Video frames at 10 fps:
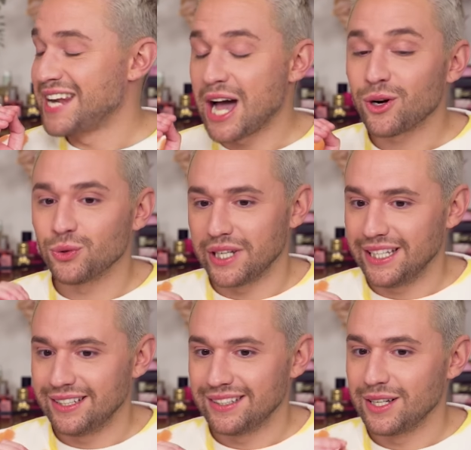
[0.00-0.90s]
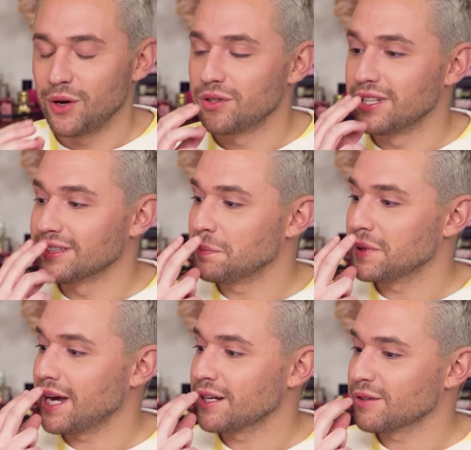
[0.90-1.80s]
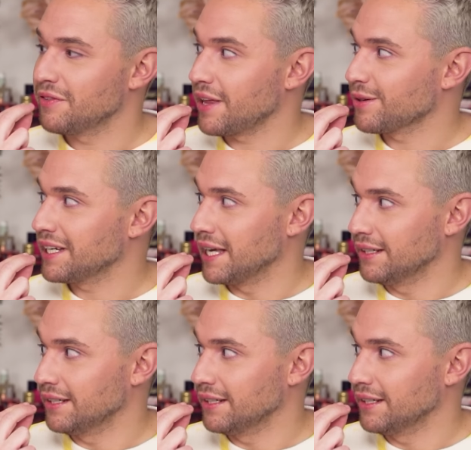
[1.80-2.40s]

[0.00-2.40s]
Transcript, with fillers: Not only the lip liner feathering